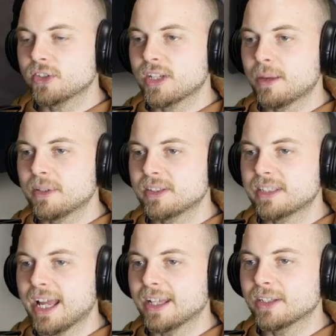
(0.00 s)
name is
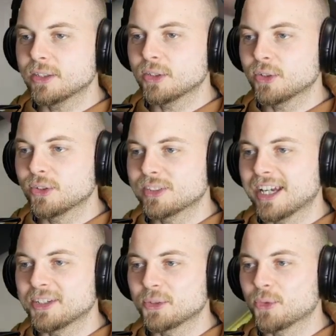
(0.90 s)

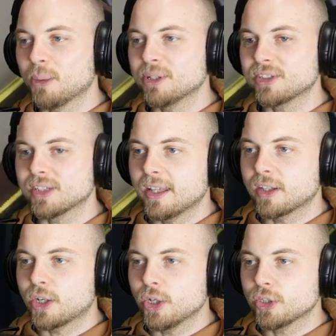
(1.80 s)
Daniel Robertson. The
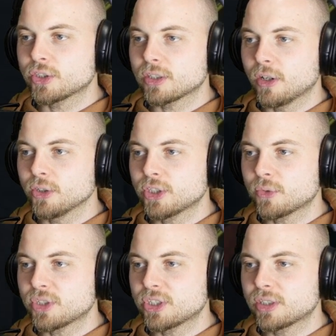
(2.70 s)
ghost
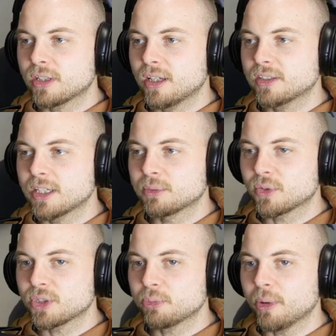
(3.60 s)
also seems to
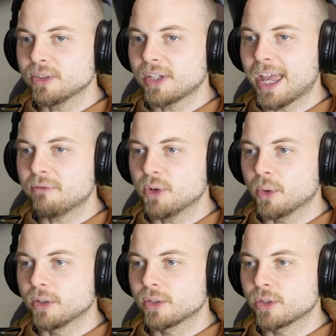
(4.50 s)
respond to
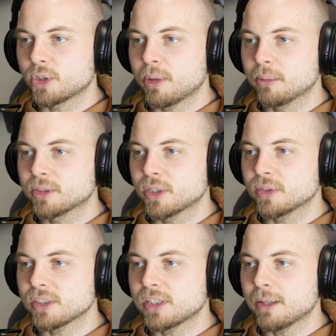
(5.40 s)
everyone. You should be able to
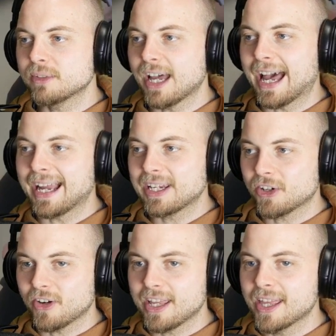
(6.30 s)
use its name to
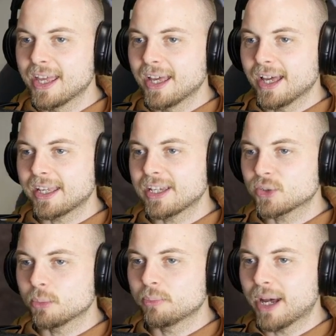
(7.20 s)
anger it and get
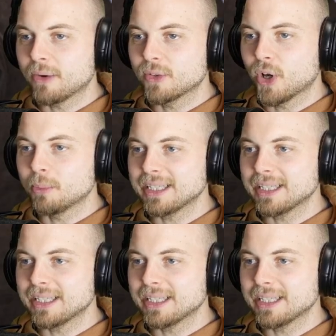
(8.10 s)
some paranormal